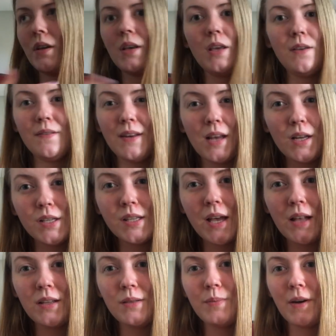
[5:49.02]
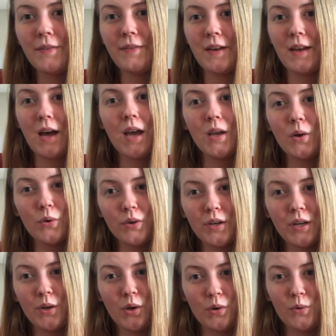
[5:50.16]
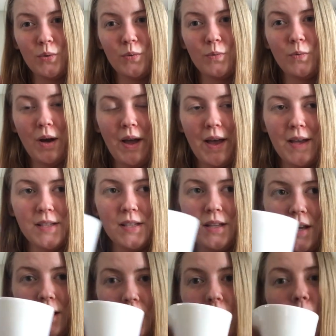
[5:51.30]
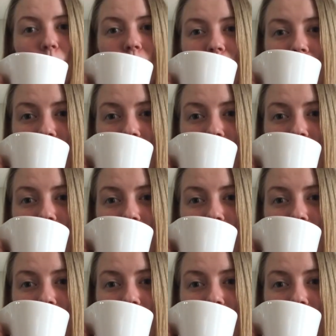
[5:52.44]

even at a salad buffet, I already know what has a lot of carbs and